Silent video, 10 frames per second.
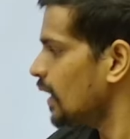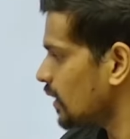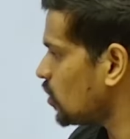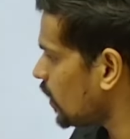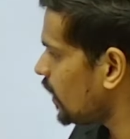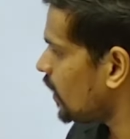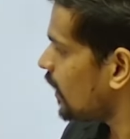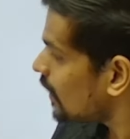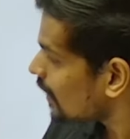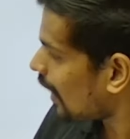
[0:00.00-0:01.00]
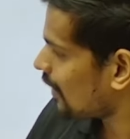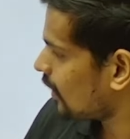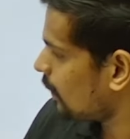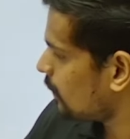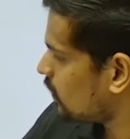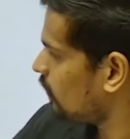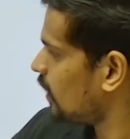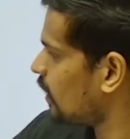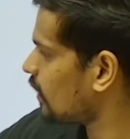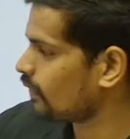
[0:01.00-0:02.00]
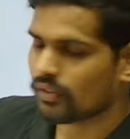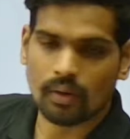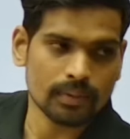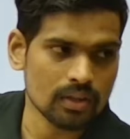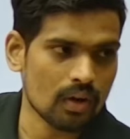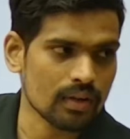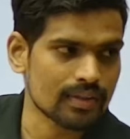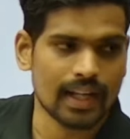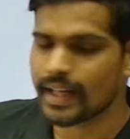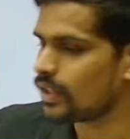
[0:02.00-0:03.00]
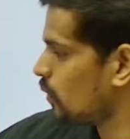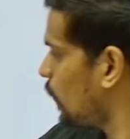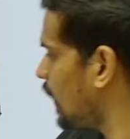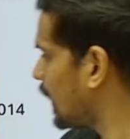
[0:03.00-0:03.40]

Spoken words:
So in the northern hemisphere, from the north side, you will